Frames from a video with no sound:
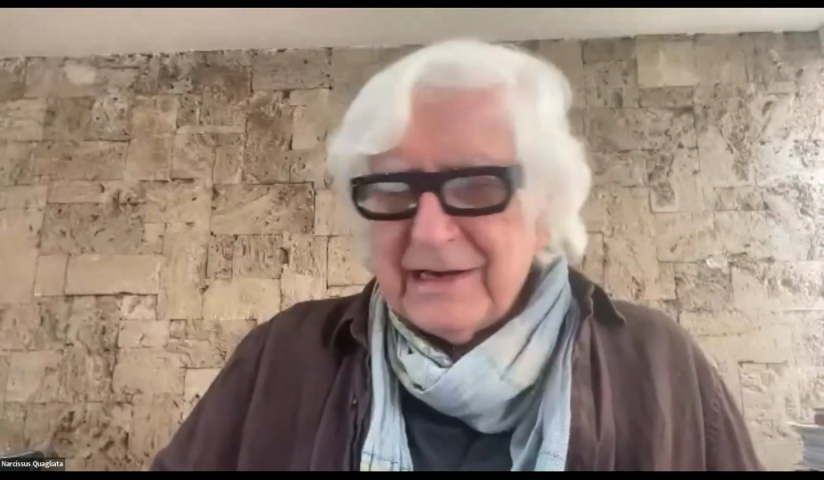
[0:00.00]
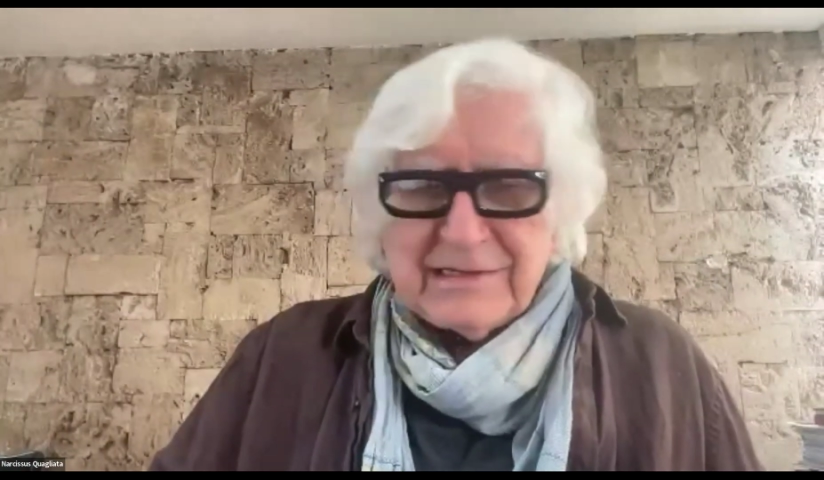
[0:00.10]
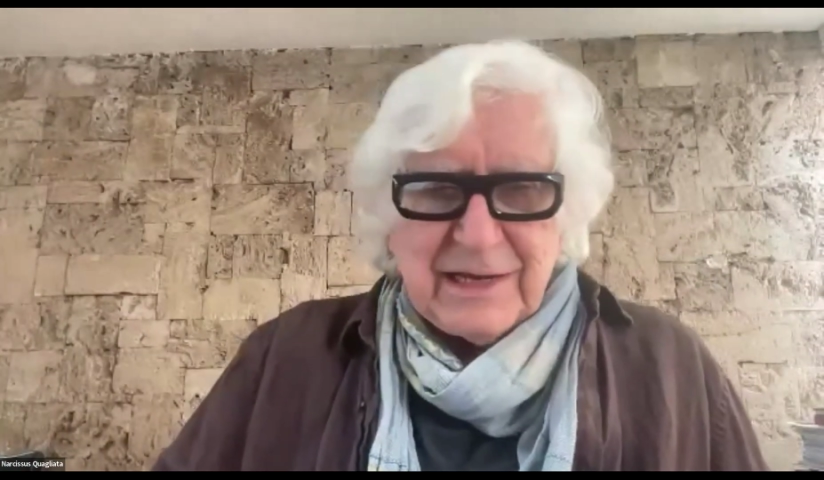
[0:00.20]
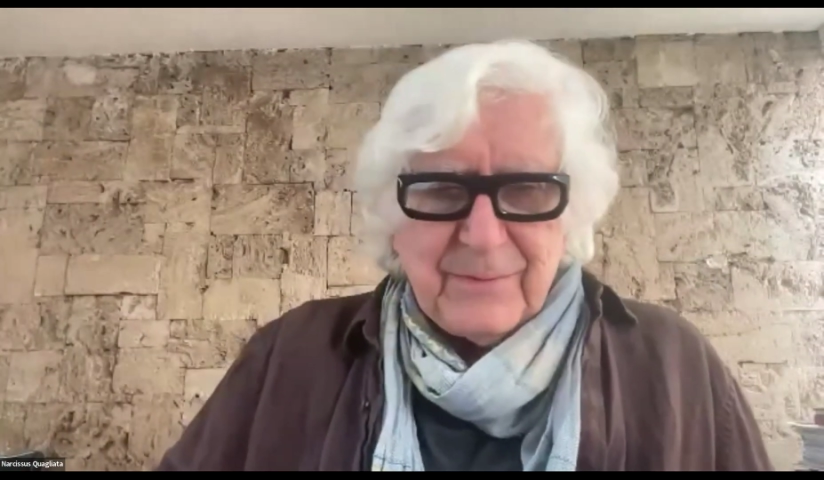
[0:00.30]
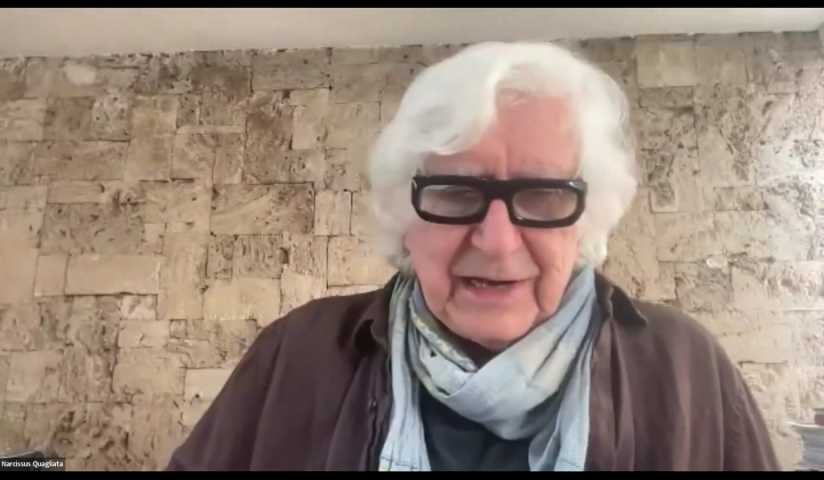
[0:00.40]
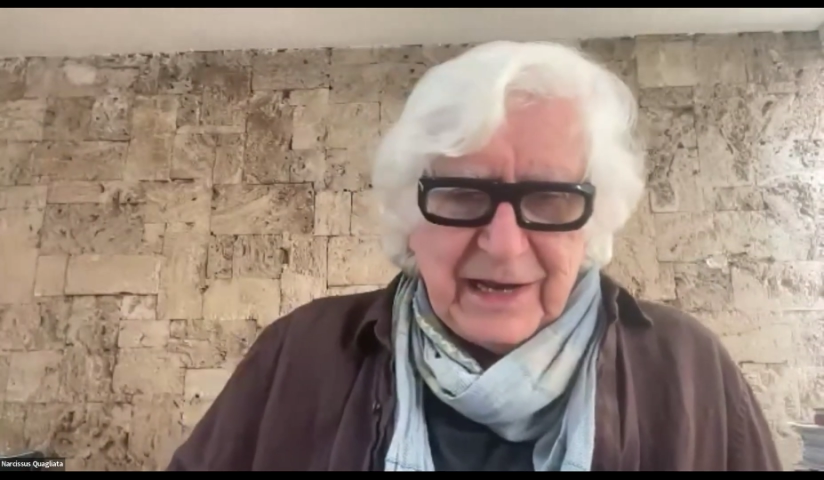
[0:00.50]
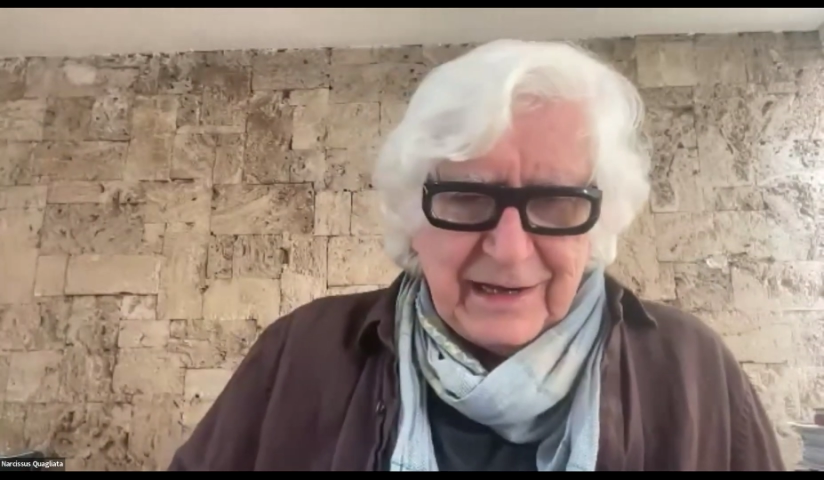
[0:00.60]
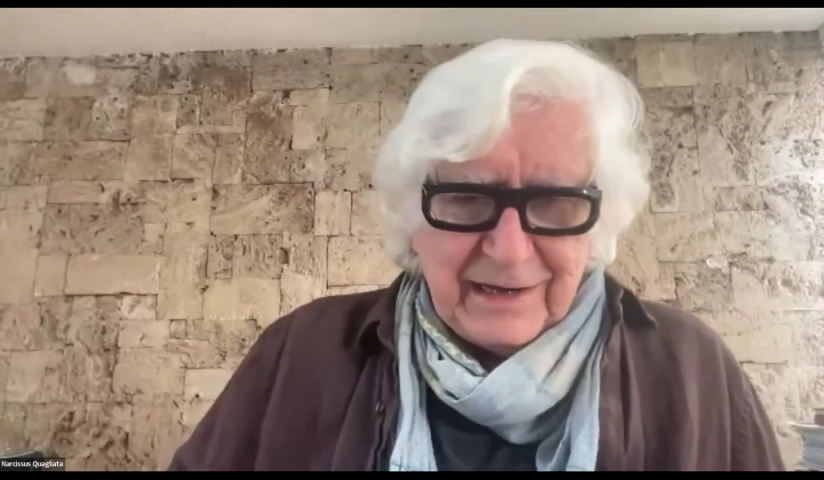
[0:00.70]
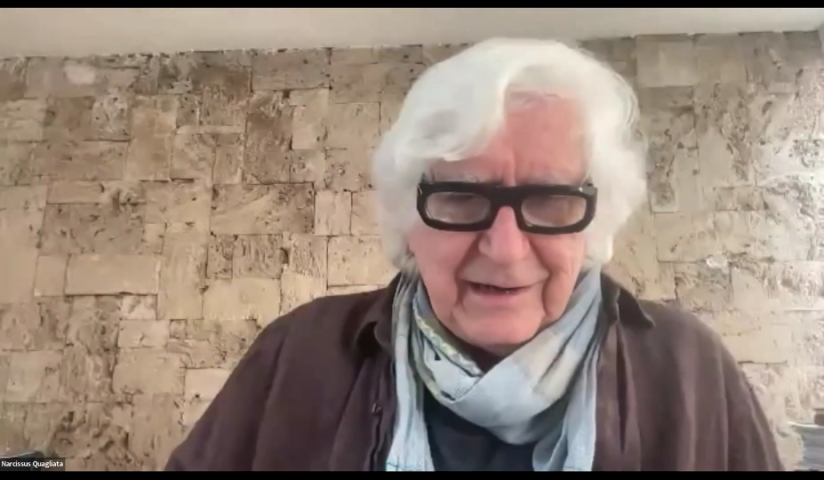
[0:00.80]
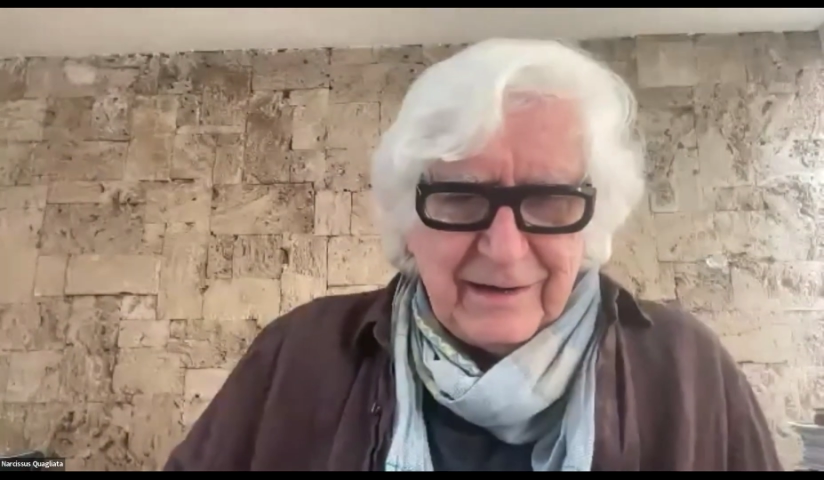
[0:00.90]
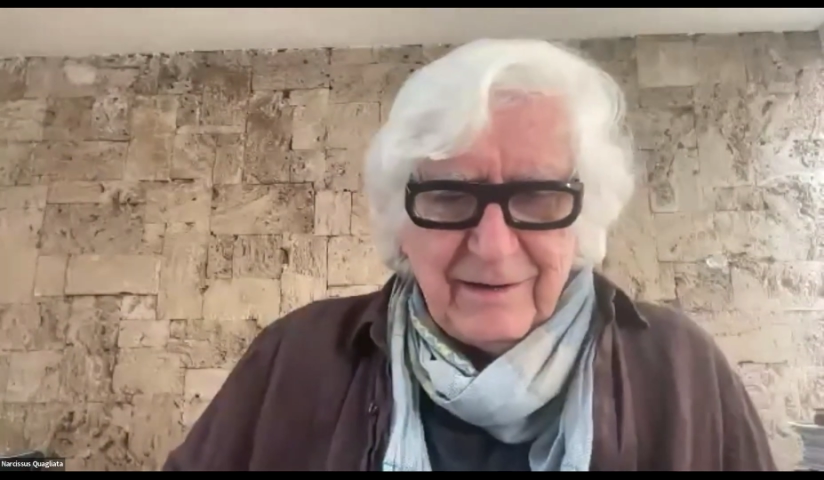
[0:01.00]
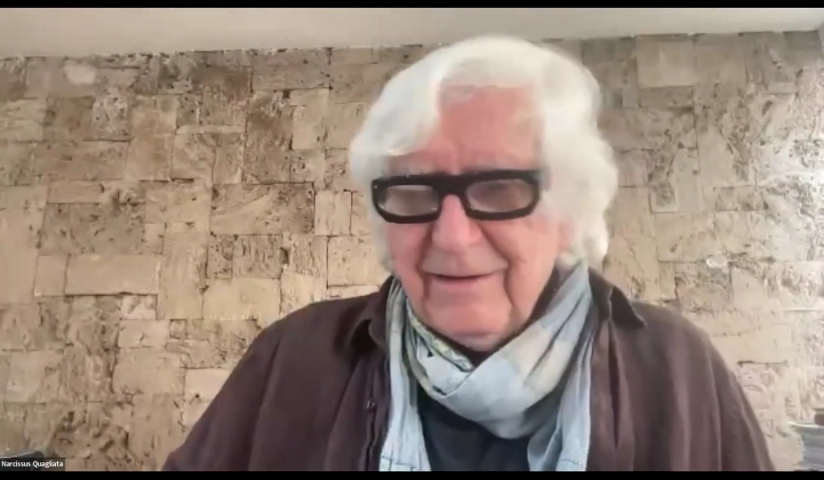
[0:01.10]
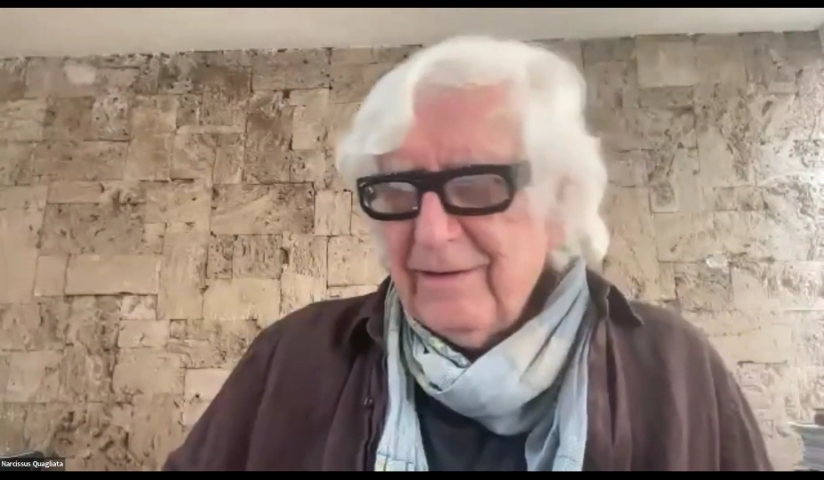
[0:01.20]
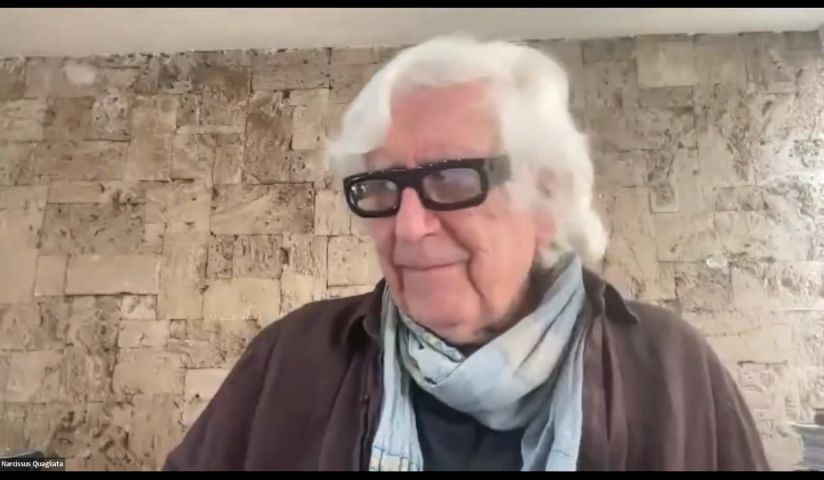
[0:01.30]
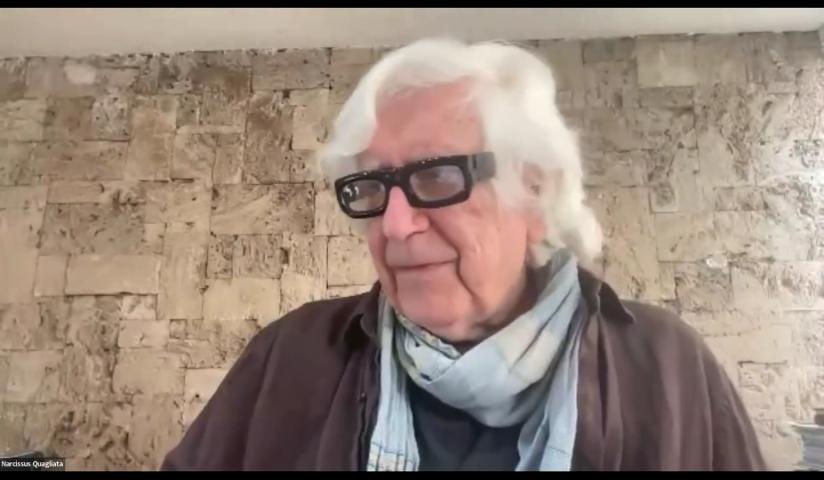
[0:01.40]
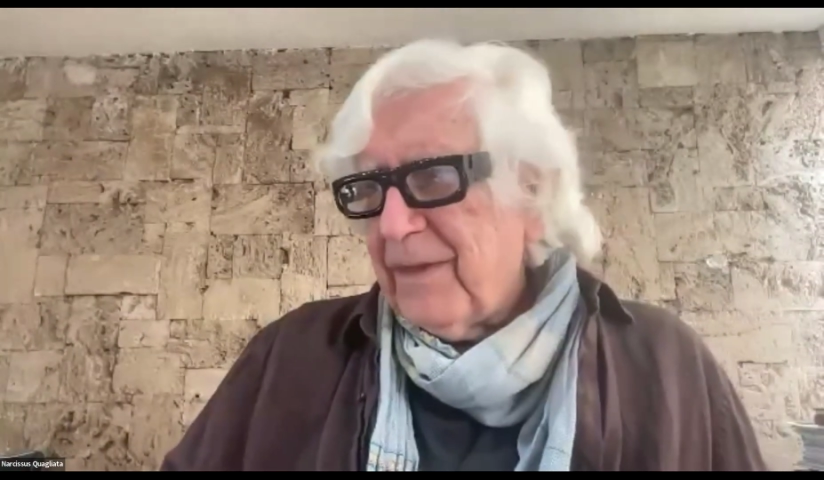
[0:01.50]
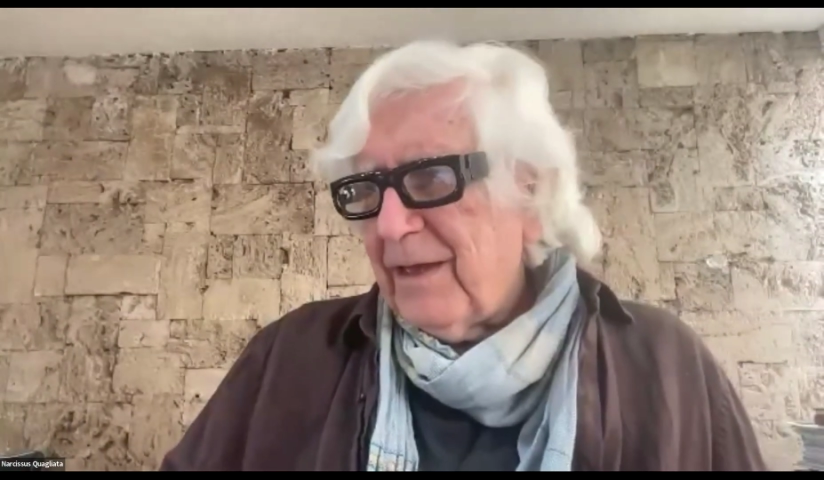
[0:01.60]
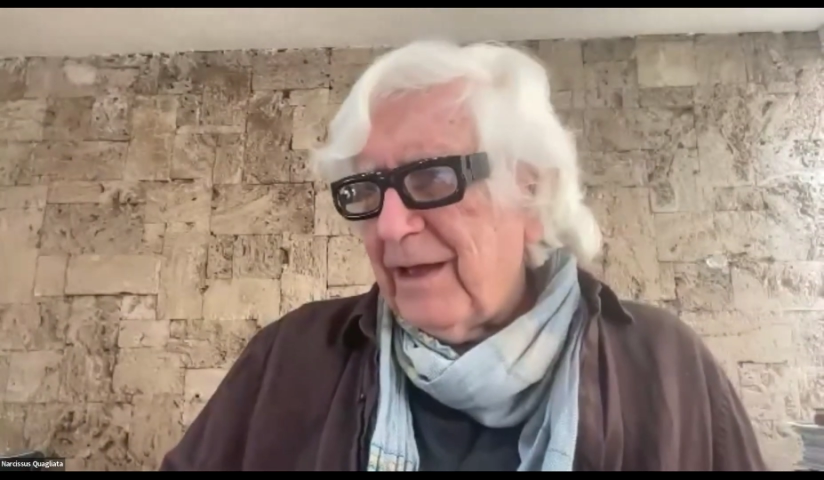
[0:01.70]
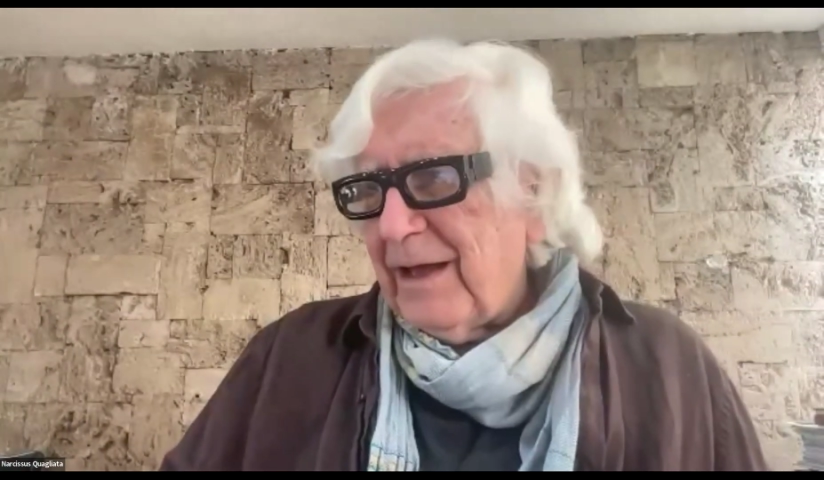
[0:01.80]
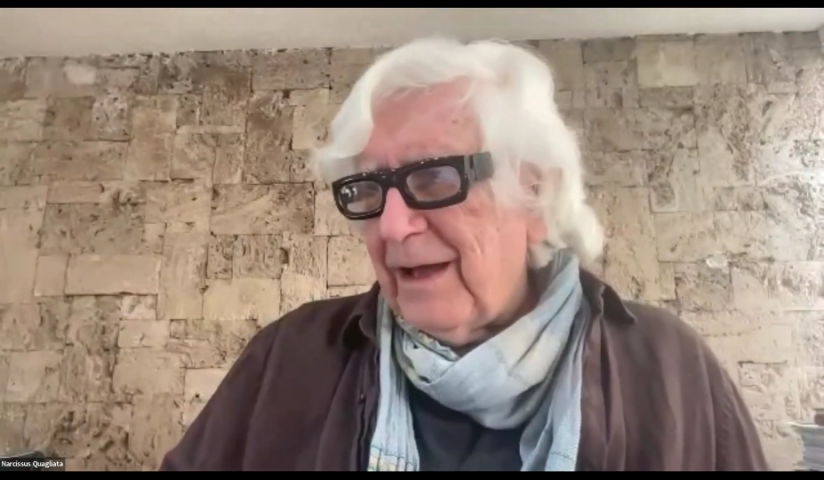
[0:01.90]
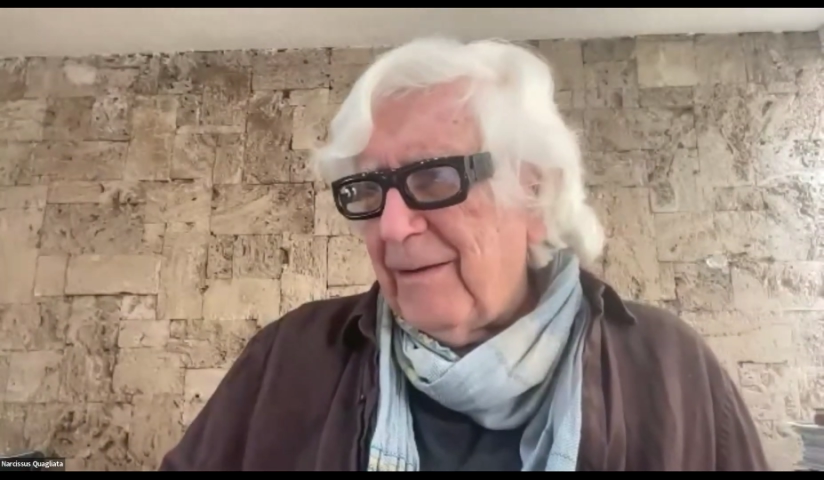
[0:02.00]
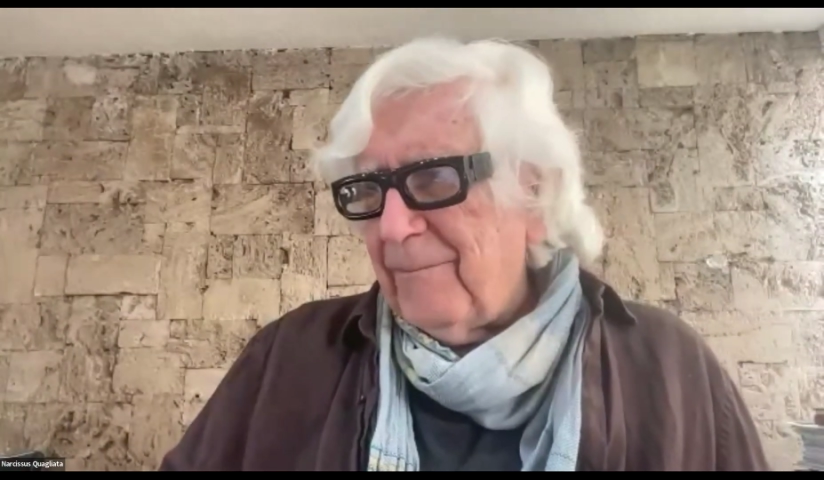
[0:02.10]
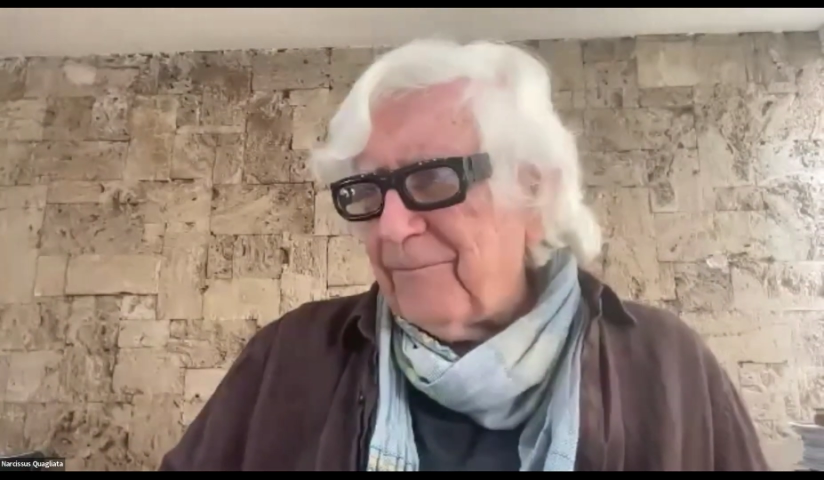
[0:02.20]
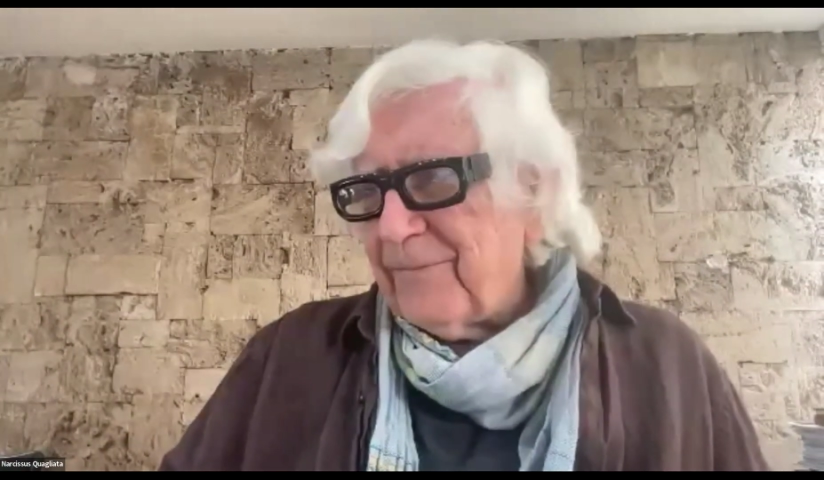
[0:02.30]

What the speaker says: intimidated. I